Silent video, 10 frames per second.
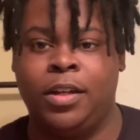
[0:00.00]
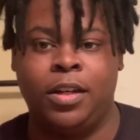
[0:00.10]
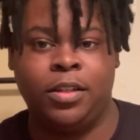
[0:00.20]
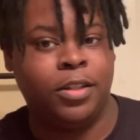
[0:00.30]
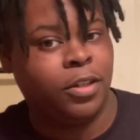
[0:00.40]

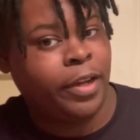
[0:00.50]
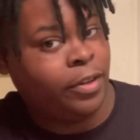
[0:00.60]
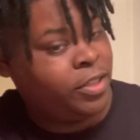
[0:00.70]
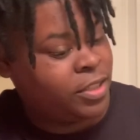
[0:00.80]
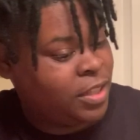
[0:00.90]
You know, it'll
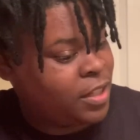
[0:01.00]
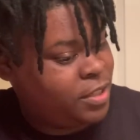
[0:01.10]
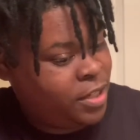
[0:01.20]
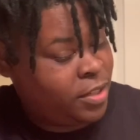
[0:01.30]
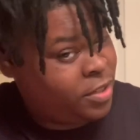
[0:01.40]
just lock
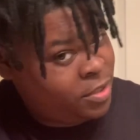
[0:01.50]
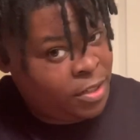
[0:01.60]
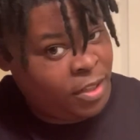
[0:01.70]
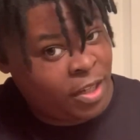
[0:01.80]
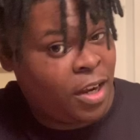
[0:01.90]
together as
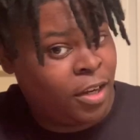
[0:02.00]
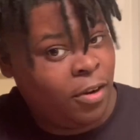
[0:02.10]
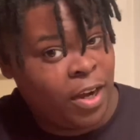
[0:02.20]
another Congo